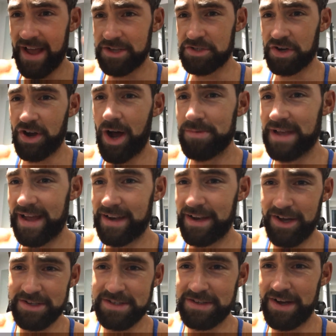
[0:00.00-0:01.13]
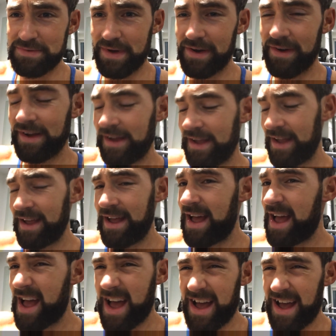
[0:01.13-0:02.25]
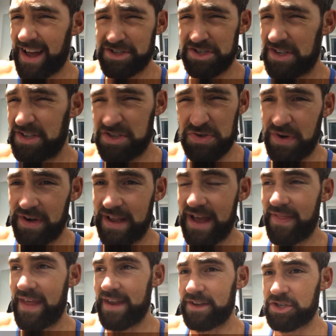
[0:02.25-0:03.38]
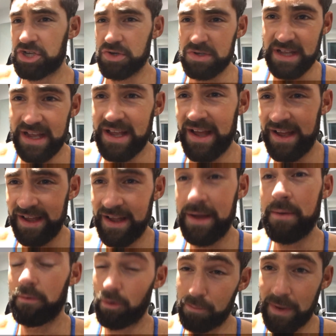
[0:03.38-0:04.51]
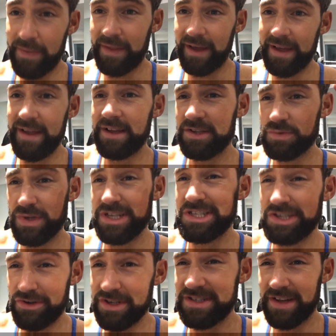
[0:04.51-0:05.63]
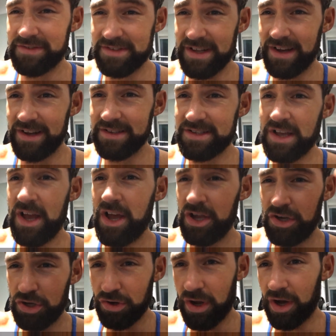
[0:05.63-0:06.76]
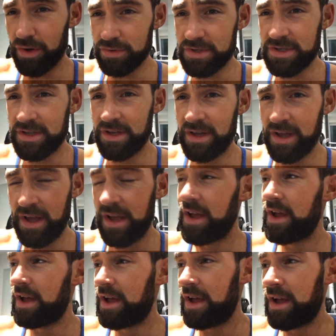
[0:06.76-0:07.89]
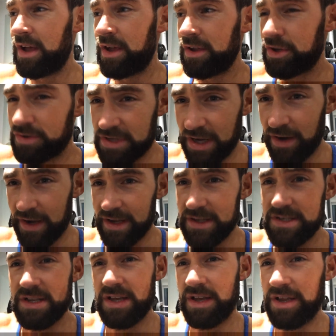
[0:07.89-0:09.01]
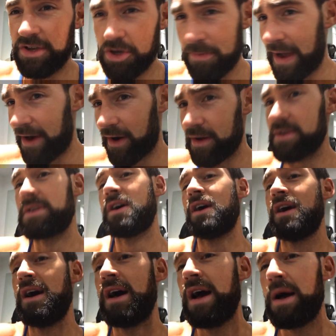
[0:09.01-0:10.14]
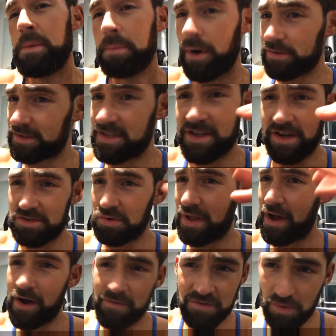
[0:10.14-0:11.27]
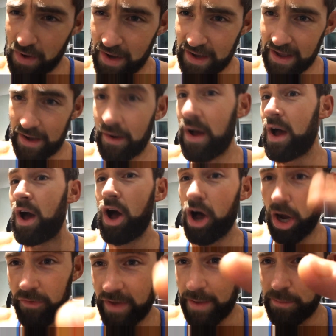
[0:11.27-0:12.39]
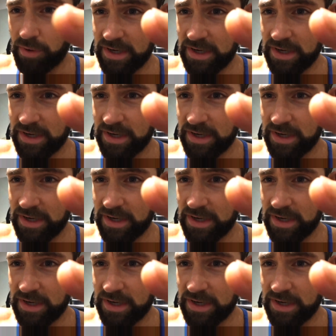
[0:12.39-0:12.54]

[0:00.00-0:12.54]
extra carbs I had last night as well and just enjoying it. And then Tuesday or Monday, when the serious stuff starts, new goals, new targets, new macros, but I'll discuss all that after the workout. Overhead